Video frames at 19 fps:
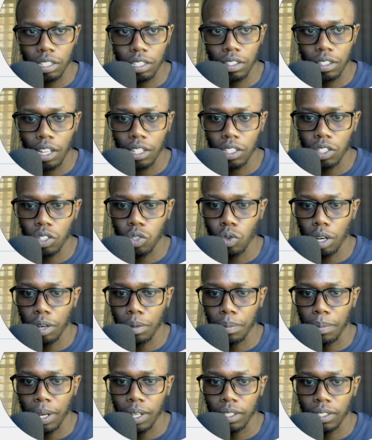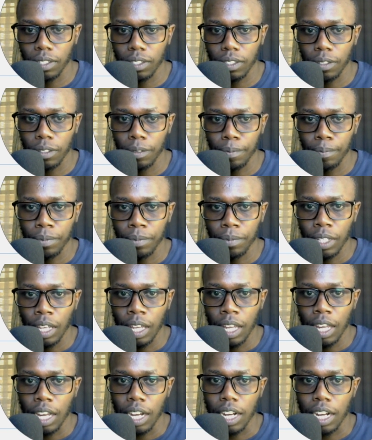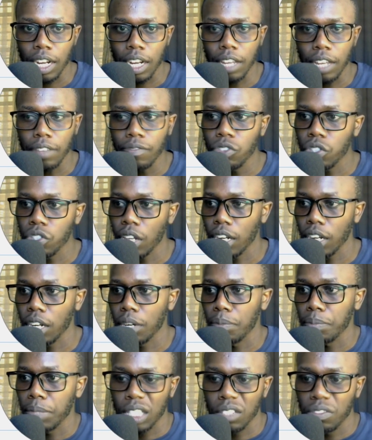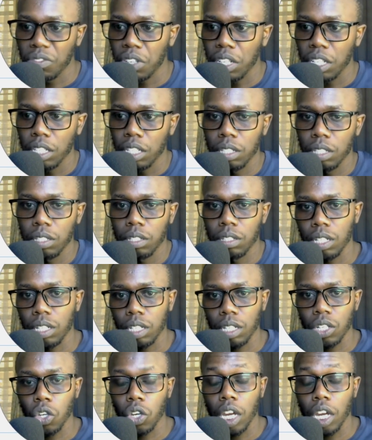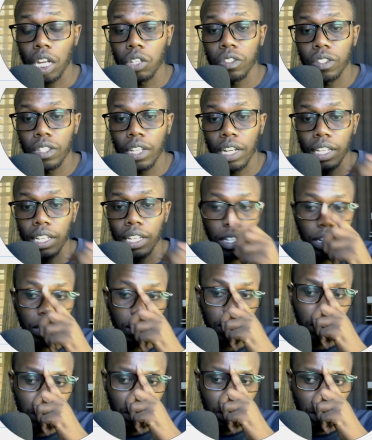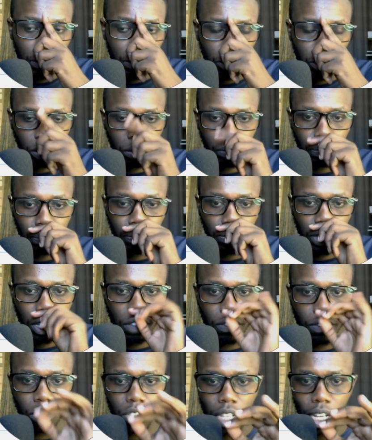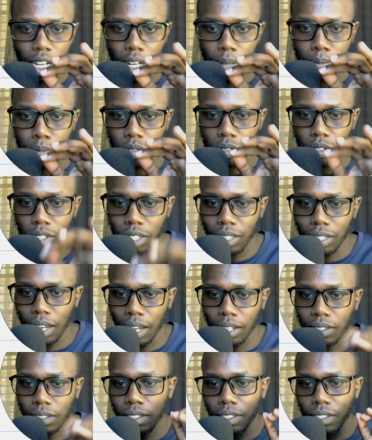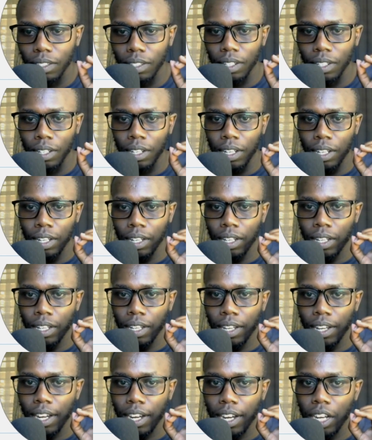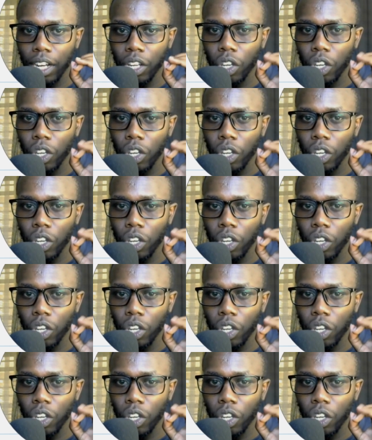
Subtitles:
that's Swagbucks, if you sign up, it's free. You can use the link in the description. If you sign up to this site, there